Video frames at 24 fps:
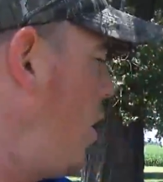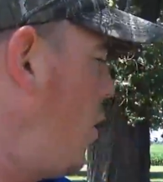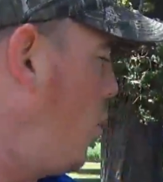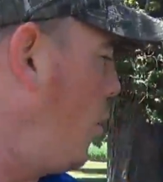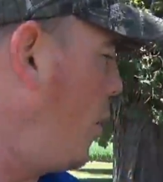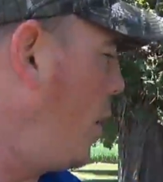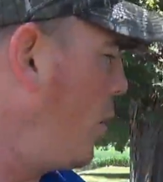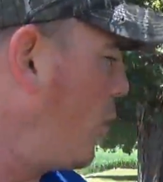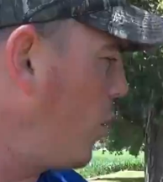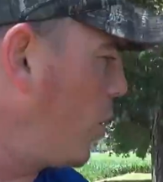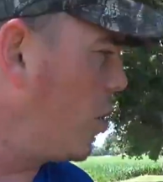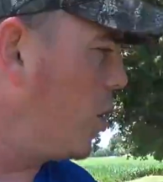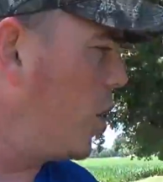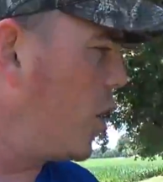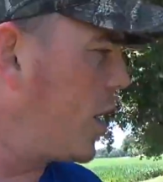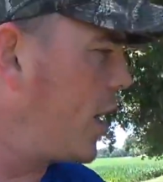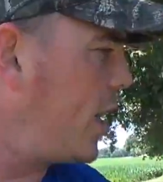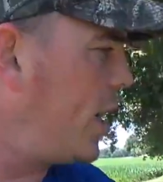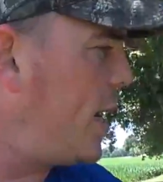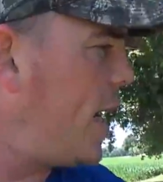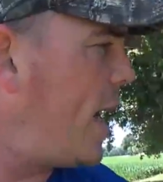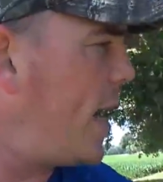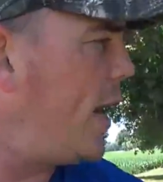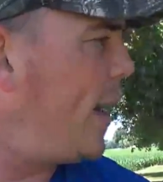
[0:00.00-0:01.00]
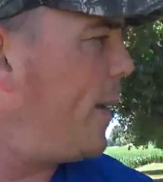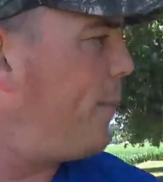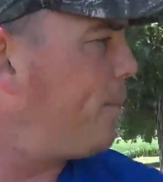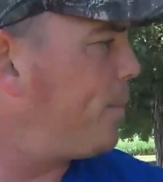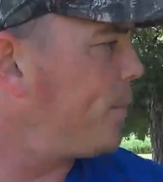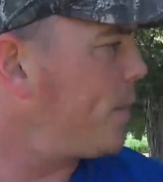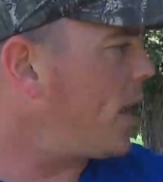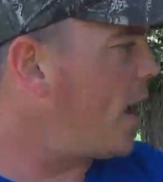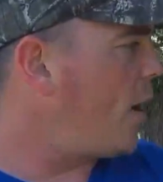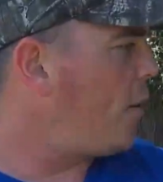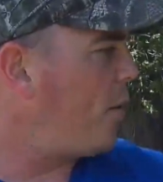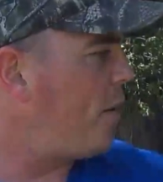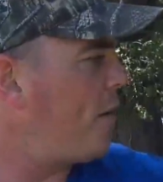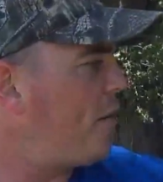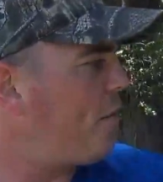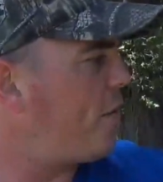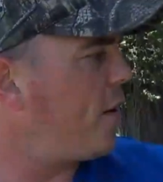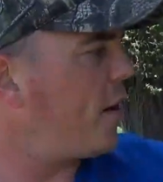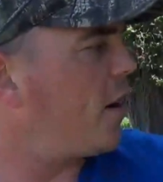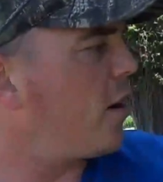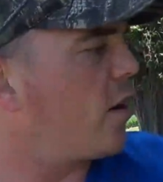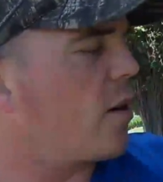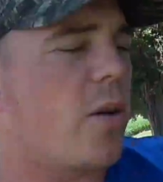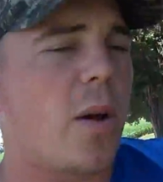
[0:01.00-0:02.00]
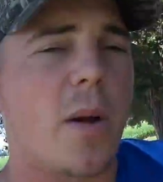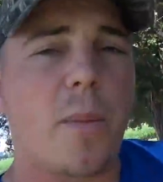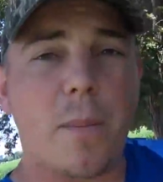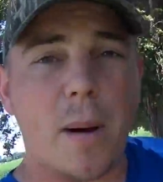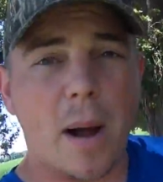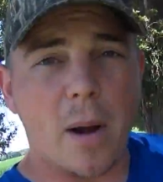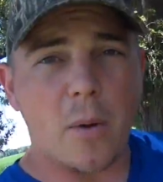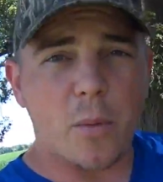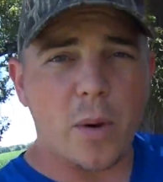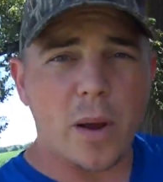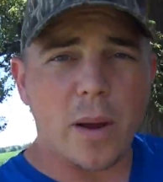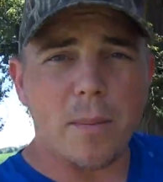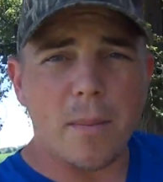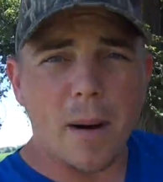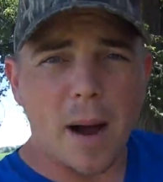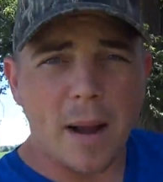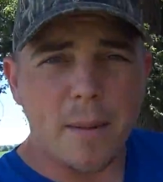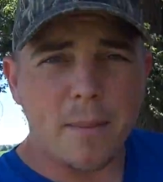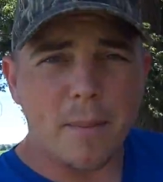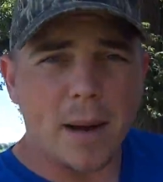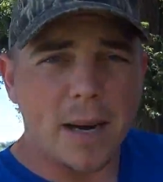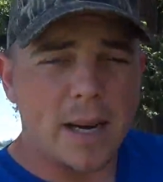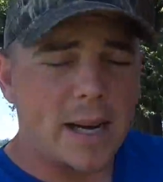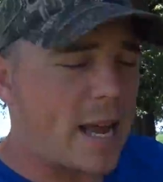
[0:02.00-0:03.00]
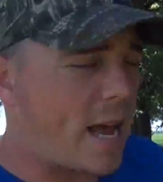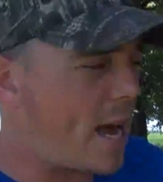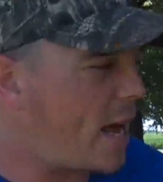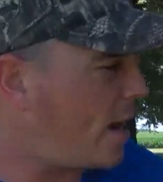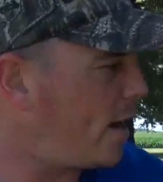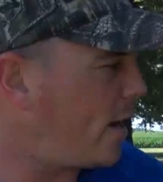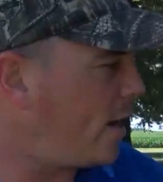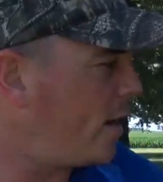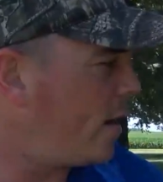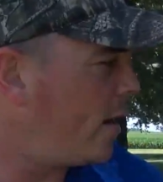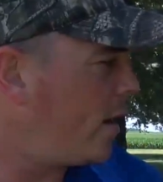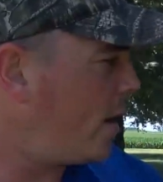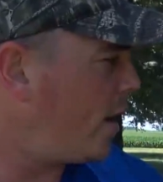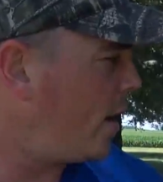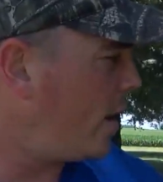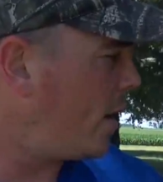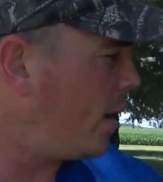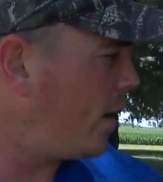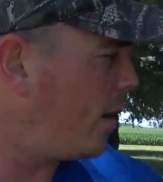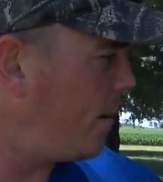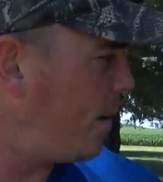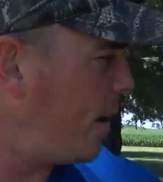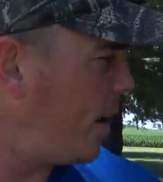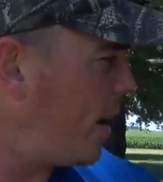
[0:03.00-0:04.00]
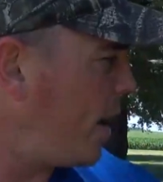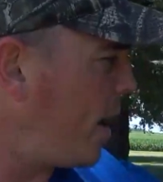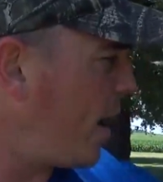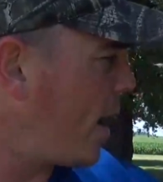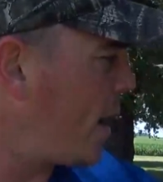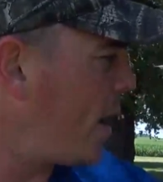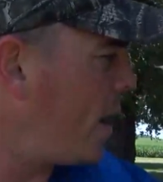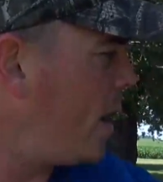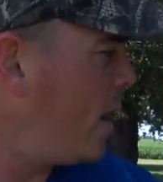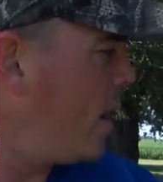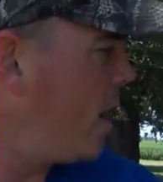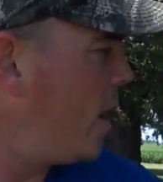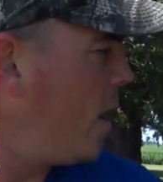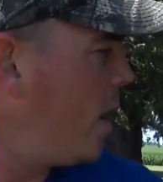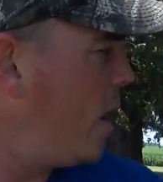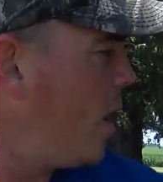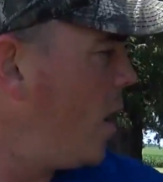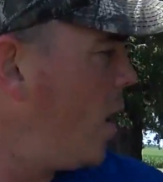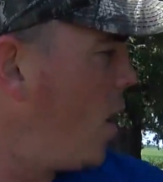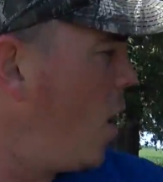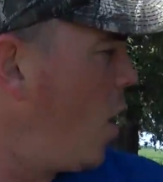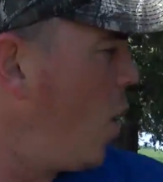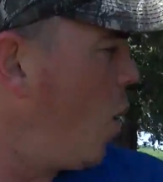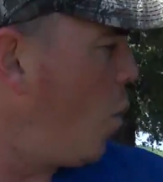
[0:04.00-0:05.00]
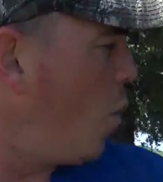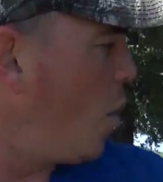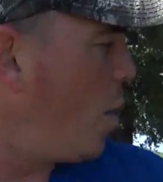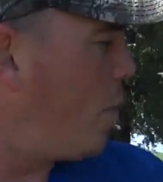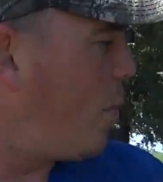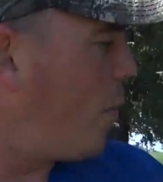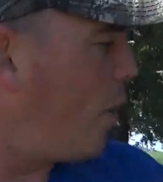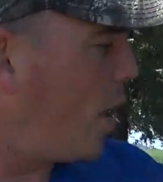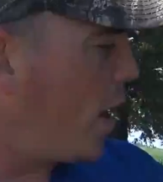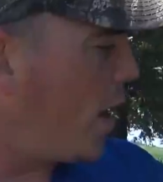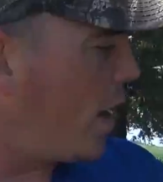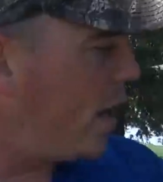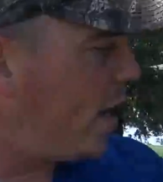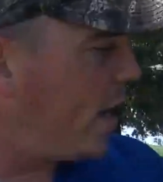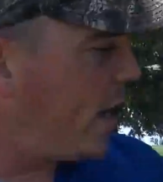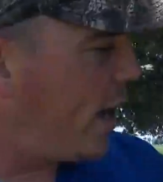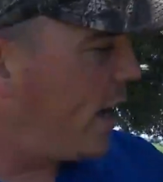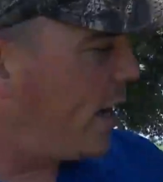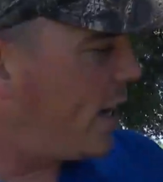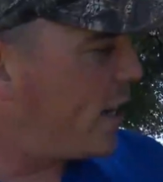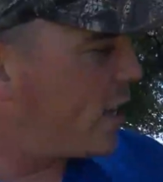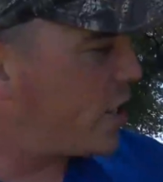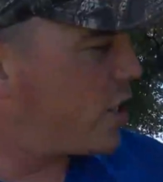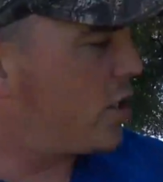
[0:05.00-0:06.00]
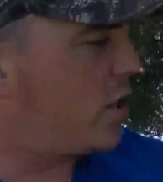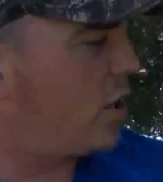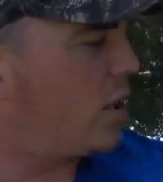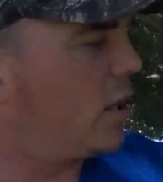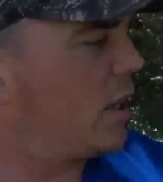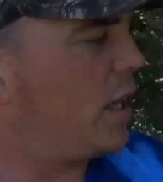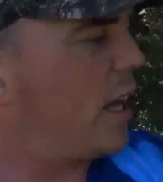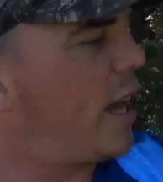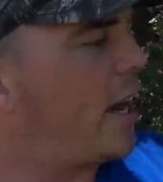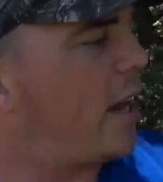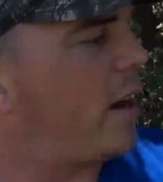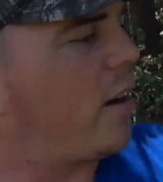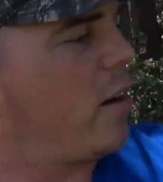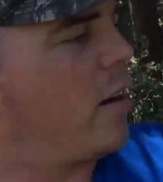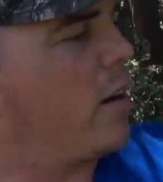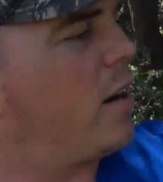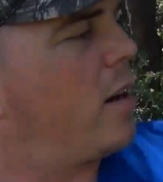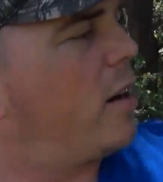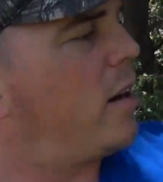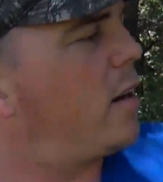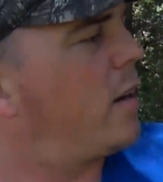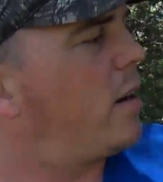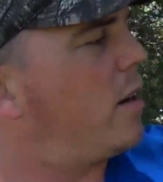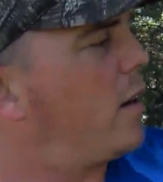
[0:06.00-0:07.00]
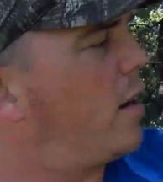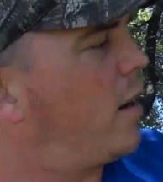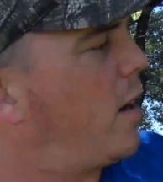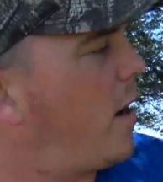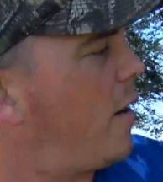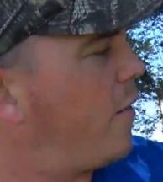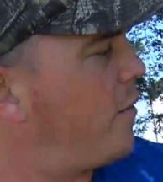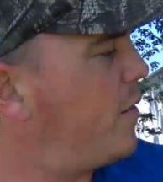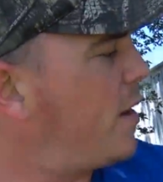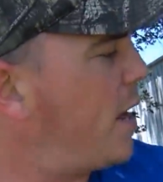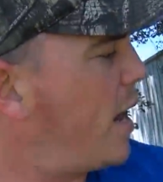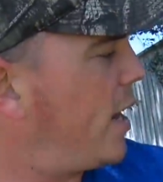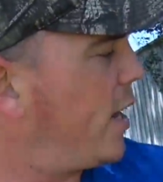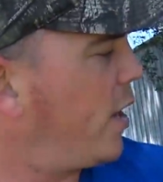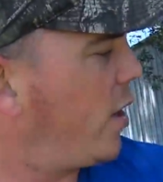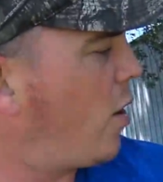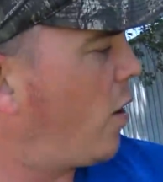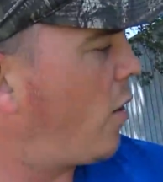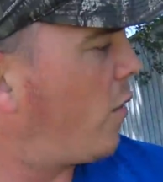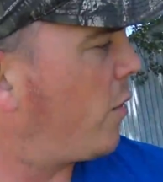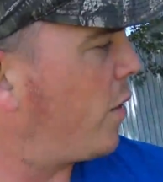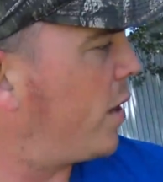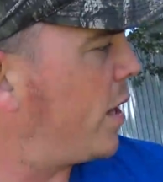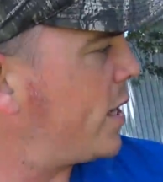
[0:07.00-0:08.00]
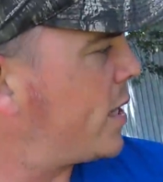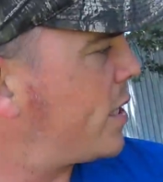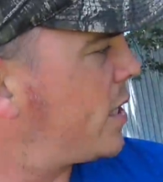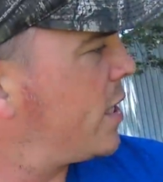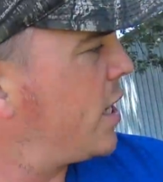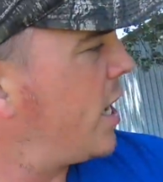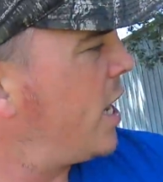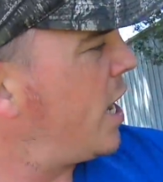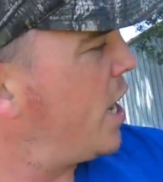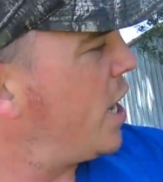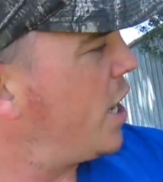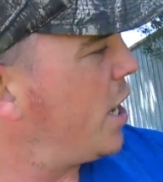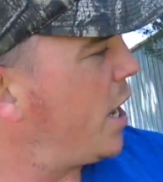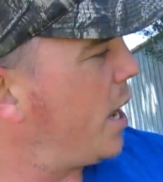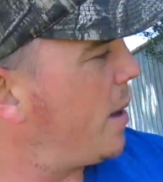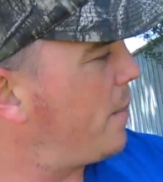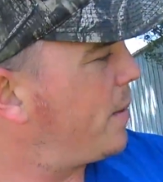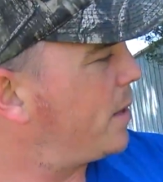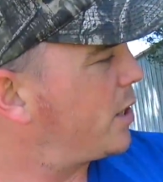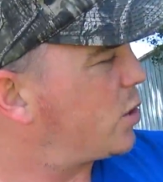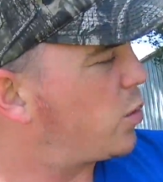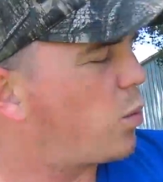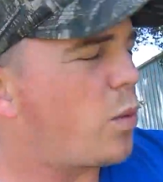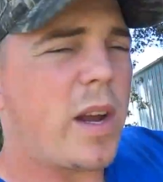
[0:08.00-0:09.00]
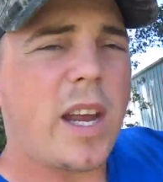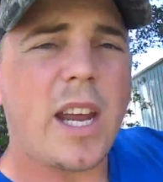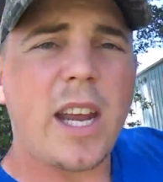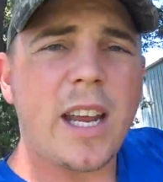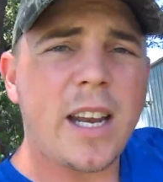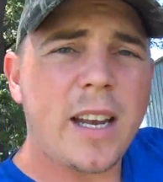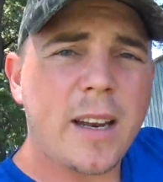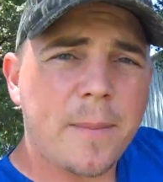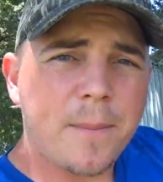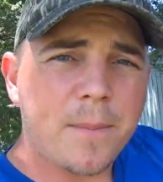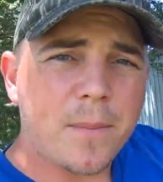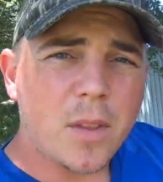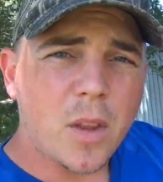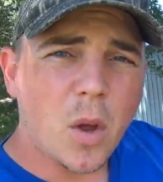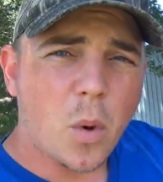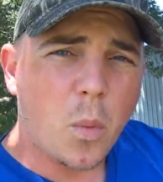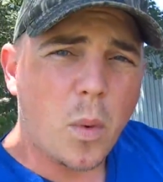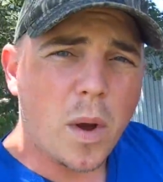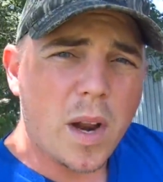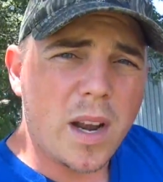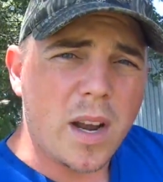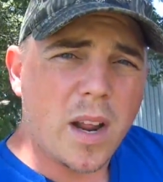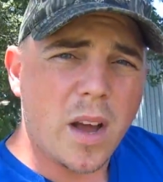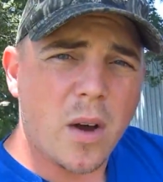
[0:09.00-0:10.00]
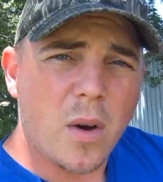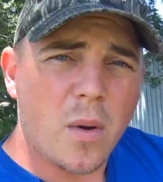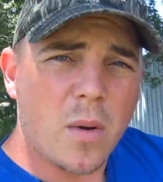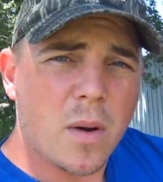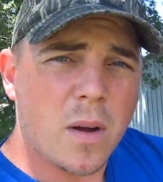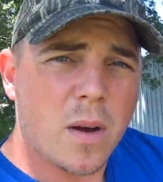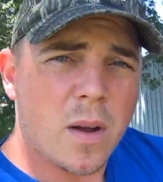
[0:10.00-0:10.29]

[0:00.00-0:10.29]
we were looking at it and we figured, and by we, my dad and I, we put an additional layer of netting over this in between the window